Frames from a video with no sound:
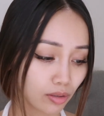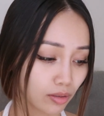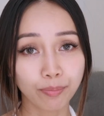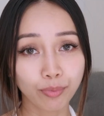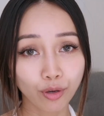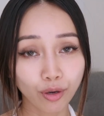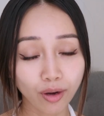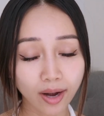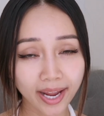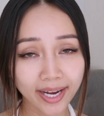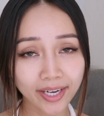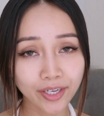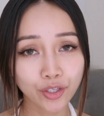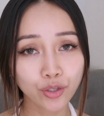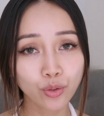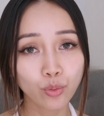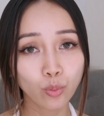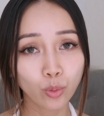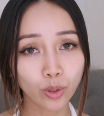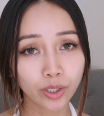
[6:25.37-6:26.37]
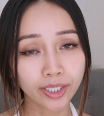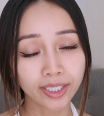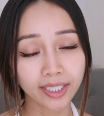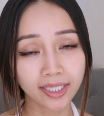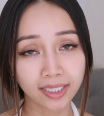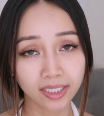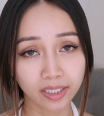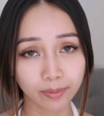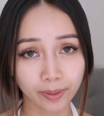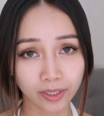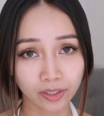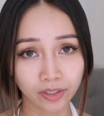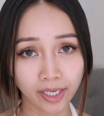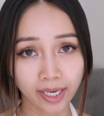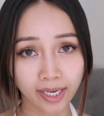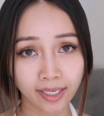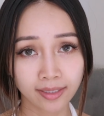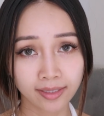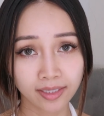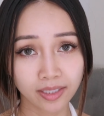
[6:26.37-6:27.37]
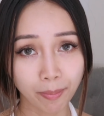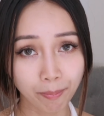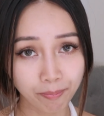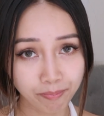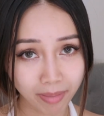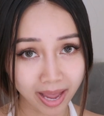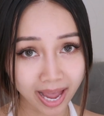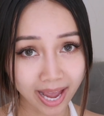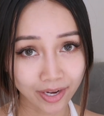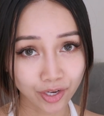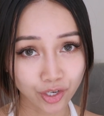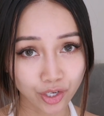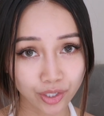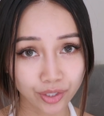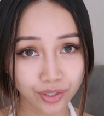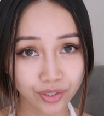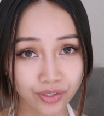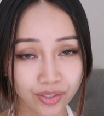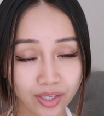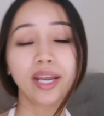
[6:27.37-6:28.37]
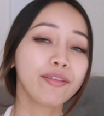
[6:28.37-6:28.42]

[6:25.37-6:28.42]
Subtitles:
Prior work experience matters.